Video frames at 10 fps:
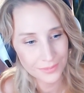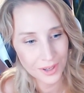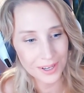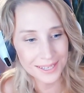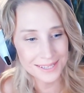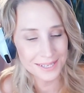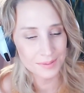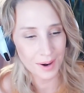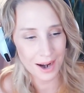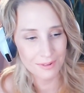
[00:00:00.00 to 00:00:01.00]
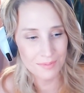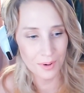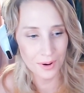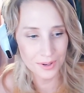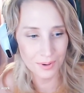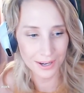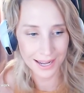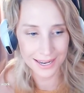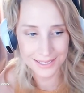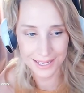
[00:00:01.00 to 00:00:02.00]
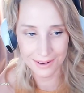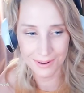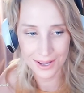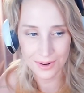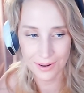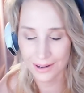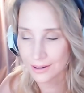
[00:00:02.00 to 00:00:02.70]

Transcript: Colleen says, proud of you, Maude. You work hard to get where you are.